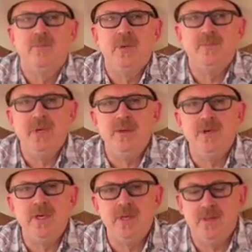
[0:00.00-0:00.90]
but
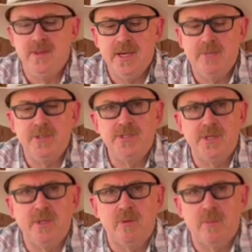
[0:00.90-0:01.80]
maybe that
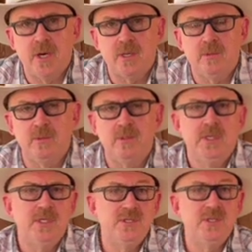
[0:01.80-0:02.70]
particular bottle
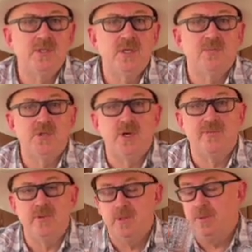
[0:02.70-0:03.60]
just comes
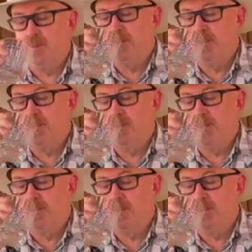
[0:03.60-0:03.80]
off a little bit